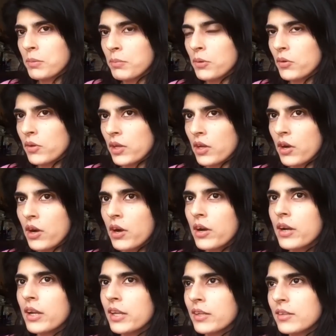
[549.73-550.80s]
they are.
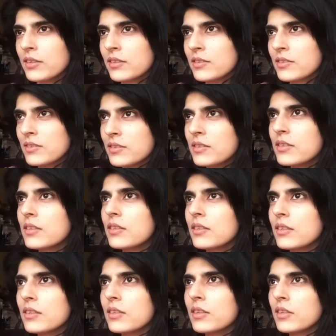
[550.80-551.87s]
And
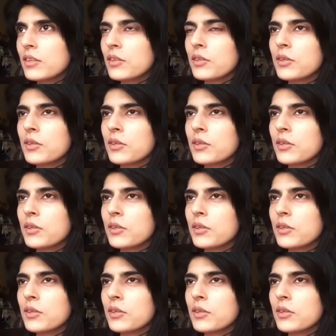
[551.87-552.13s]
you know,